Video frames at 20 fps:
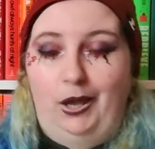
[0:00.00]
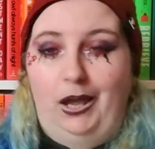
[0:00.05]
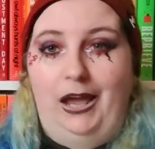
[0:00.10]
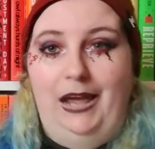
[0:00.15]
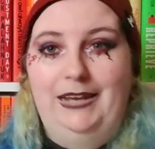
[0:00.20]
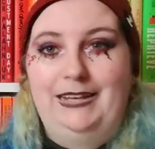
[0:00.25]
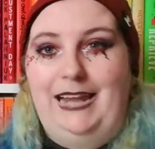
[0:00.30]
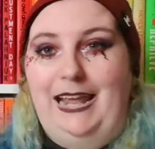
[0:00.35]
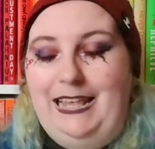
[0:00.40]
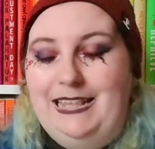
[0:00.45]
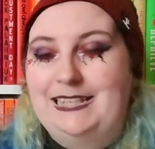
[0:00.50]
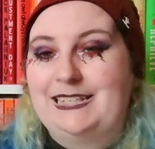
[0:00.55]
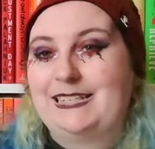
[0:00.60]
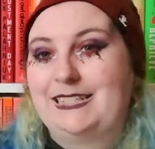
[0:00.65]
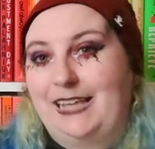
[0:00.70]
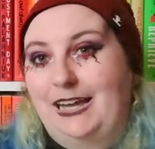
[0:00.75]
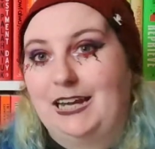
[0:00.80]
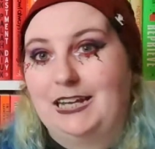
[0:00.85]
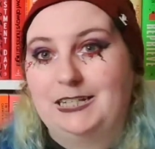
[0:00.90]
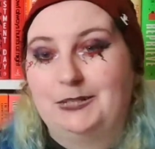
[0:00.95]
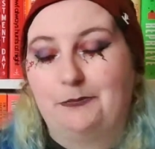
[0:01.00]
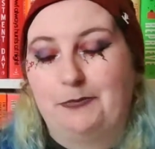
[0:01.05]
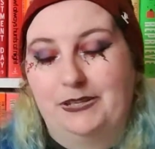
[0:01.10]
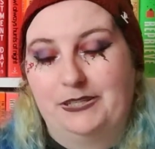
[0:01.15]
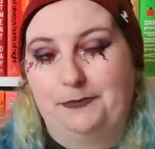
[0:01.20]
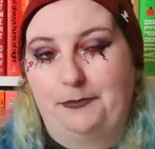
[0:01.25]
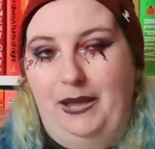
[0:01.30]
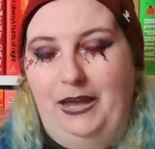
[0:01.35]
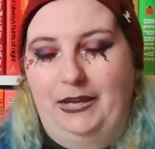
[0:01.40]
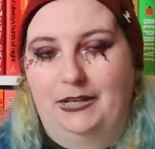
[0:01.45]
an inside
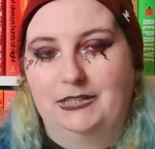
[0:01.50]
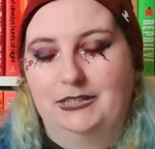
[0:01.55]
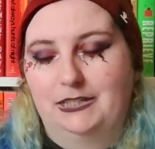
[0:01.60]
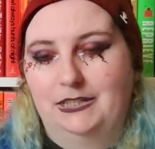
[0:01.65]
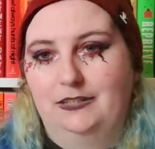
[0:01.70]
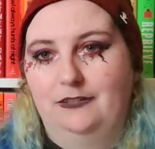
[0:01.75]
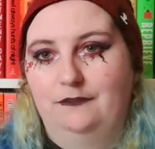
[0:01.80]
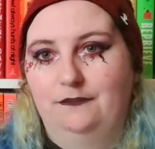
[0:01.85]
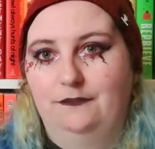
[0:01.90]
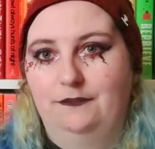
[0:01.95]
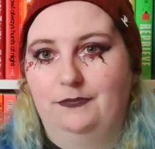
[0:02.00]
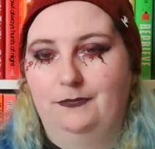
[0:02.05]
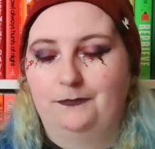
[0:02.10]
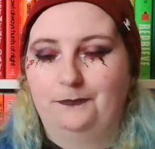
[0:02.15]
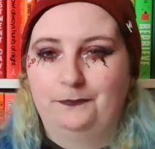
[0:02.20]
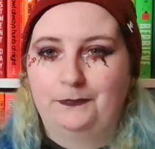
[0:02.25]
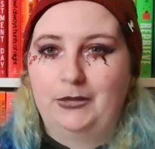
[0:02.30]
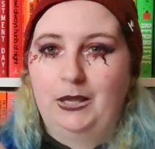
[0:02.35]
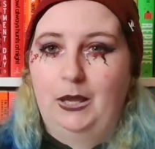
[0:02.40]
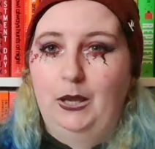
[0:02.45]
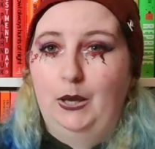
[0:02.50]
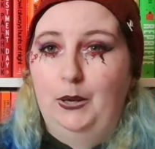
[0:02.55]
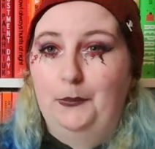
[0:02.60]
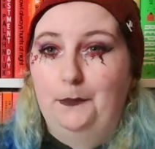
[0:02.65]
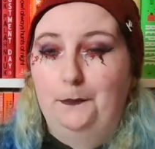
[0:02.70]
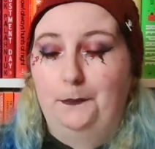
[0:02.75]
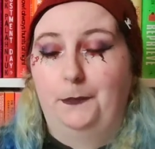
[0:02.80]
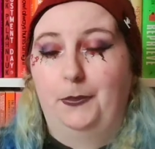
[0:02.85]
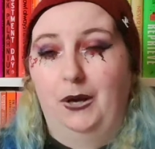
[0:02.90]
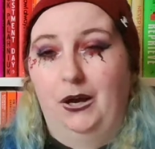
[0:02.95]
perspective,
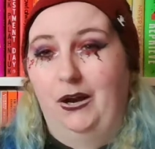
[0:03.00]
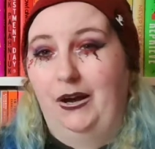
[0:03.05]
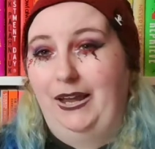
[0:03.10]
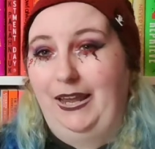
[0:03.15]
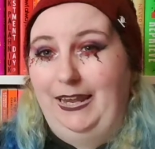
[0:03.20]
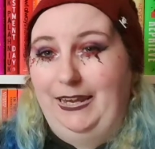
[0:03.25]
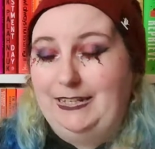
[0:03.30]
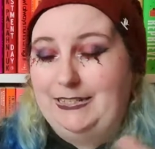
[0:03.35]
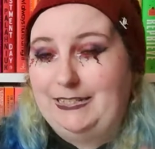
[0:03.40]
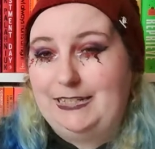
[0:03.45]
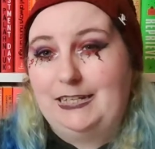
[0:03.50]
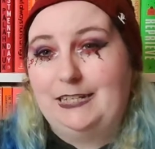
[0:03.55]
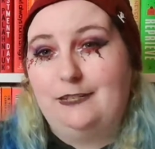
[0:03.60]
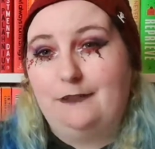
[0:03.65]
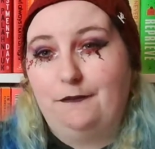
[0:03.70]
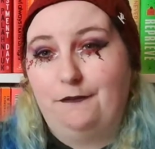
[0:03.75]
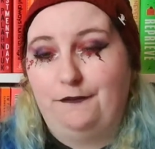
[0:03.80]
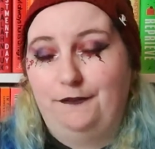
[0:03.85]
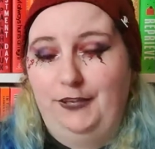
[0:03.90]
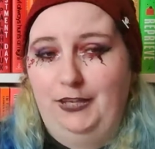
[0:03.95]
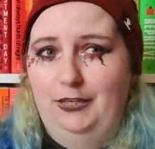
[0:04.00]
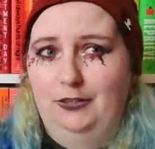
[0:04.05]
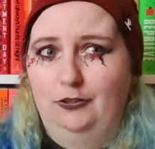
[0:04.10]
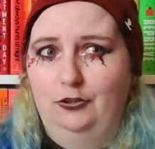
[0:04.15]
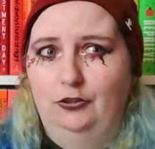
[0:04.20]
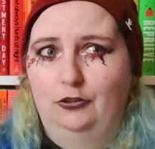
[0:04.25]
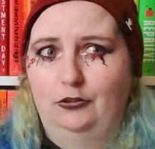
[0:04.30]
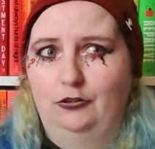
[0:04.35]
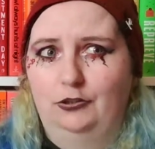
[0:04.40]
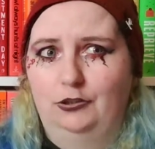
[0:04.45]
but it did
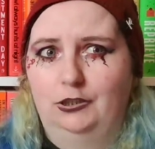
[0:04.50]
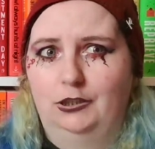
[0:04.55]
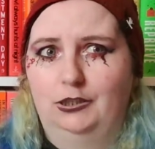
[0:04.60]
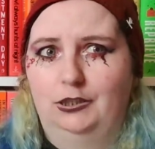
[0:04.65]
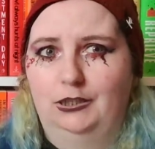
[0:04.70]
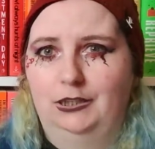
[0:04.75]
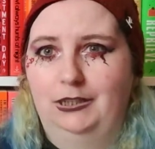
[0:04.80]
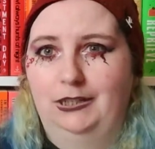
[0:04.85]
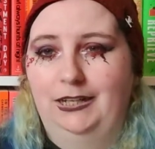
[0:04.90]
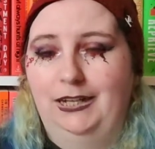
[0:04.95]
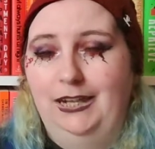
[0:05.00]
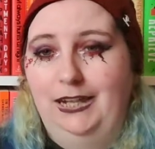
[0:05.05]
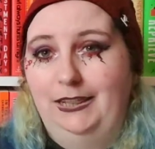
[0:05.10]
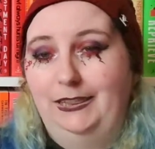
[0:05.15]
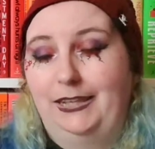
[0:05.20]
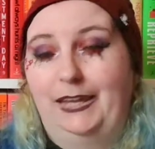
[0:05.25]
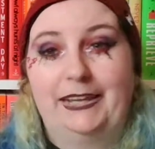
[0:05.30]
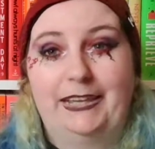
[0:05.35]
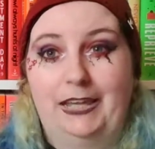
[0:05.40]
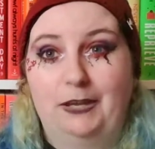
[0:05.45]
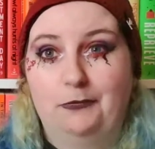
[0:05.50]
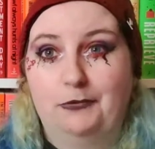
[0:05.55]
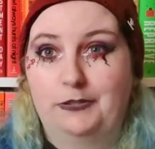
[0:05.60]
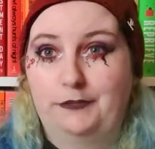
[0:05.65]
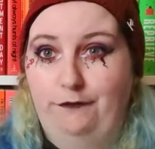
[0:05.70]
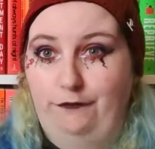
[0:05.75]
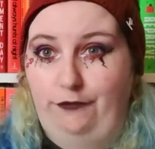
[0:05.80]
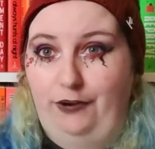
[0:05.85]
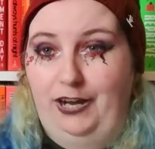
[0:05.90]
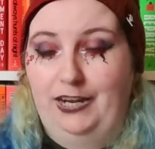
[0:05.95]
feel like it was
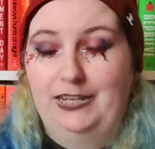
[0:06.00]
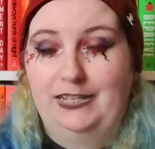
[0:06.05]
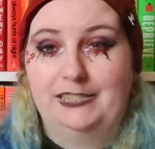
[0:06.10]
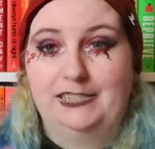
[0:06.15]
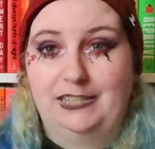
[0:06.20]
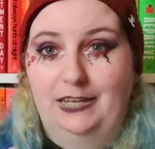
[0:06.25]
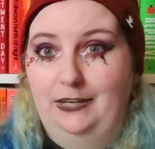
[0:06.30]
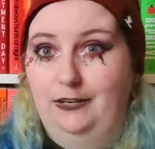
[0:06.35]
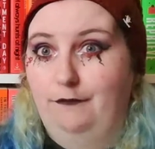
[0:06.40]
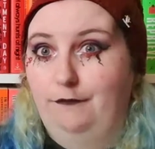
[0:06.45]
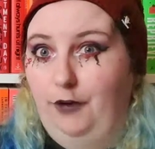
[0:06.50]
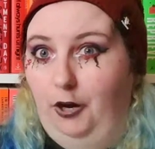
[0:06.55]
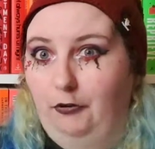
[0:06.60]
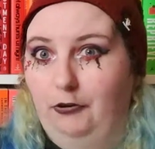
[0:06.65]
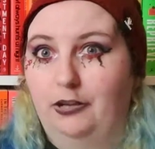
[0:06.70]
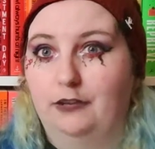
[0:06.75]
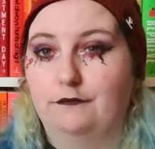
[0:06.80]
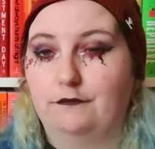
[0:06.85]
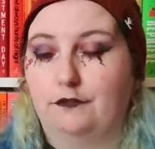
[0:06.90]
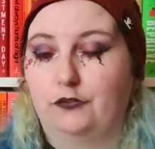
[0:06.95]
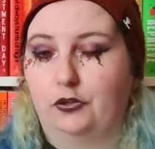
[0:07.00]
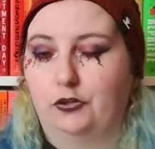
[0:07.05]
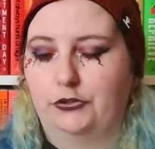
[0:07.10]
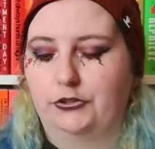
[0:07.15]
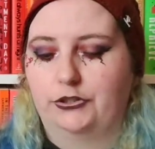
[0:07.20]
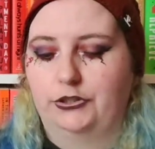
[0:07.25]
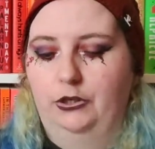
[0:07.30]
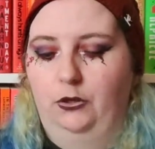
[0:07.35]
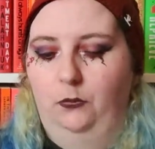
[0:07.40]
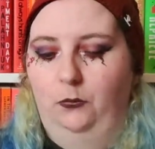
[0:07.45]
phrased in a very
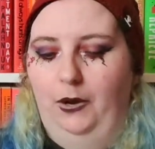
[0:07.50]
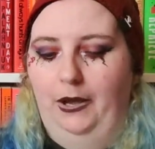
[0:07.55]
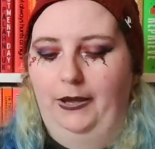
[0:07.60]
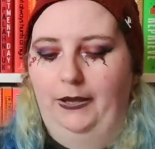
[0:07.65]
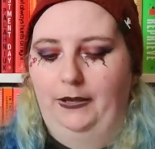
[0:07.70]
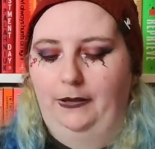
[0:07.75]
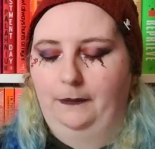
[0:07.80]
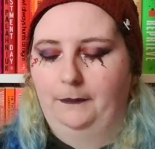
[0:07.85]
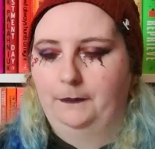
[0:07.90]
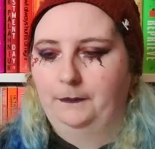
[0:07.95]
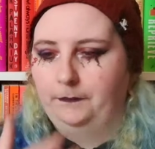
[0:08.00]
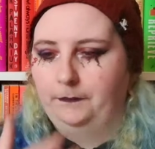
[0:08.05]
unfortunate way.